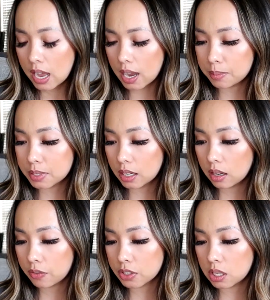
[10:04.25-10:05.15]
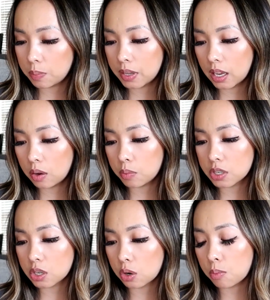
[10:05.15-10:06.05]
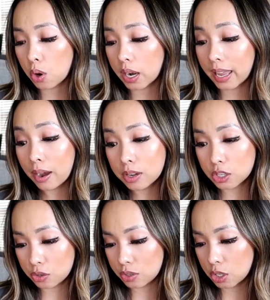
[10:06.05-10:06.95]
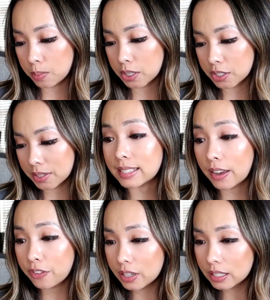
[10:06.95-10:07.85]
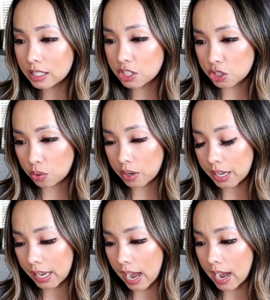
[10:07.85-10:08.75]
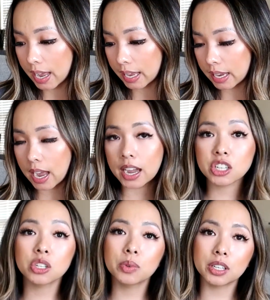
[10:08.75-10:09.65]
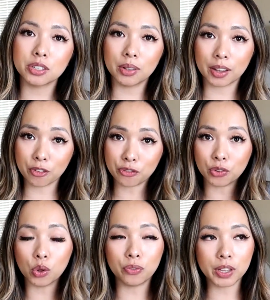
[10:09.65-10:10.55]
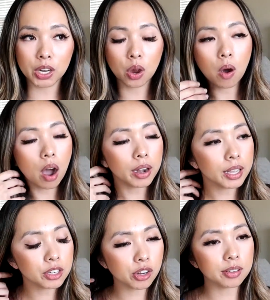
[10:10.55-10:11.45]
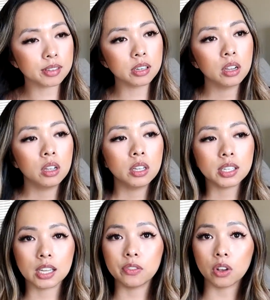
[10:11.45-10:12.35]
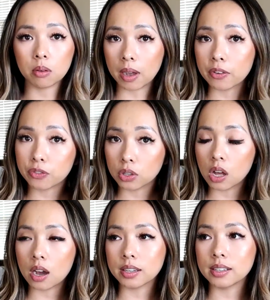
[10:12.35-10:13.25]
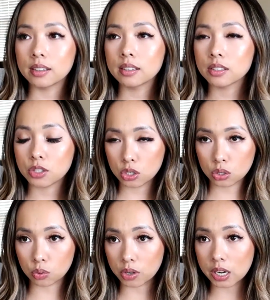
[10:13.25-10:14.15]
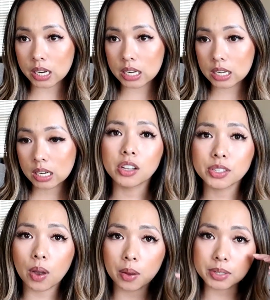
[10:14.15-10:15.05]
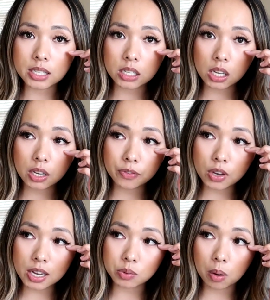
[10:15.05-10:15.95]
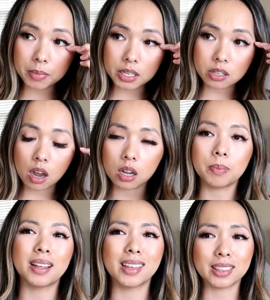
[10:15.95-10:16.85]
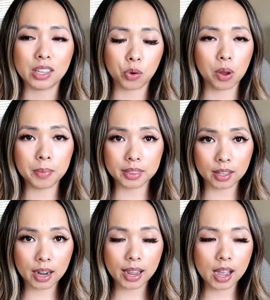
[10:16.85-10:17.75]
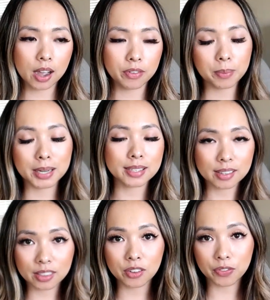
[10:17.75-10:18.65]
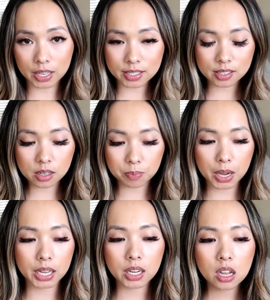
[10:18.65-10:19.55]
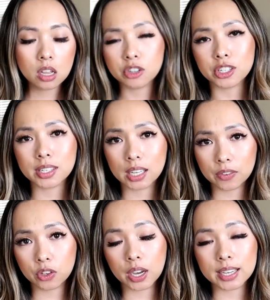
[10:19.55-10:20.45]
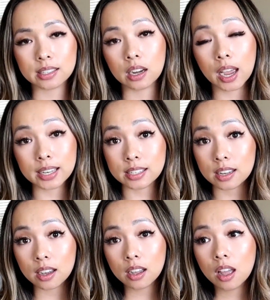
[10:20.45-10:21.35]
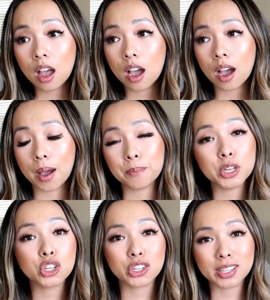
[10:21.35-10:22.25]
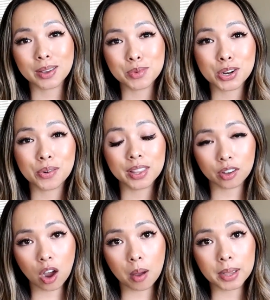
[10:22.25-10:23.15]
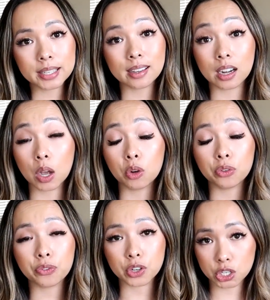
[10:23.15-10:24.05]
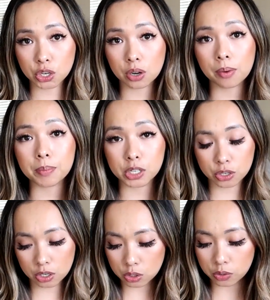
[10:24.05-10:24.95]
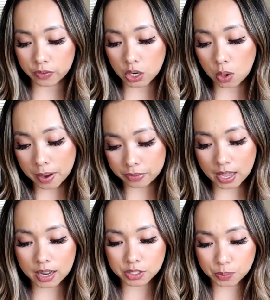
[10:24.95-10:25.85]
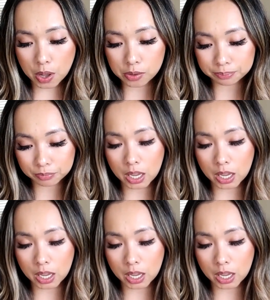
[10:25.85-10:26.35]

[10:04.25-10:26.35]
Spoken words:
I'm studying for CPA and wish there were more accounting YouTubers. Definitely, Joy. I actually want to do like a full video on it, just to give y'all my full-on story. Also, I was thinking if you guys want me to talk about like the equipment that I have, I mean, it's nothing fancy, but just to give you guys an idea, be sure to let me know in the comments and I'll for sure be sure to do a video about that as well.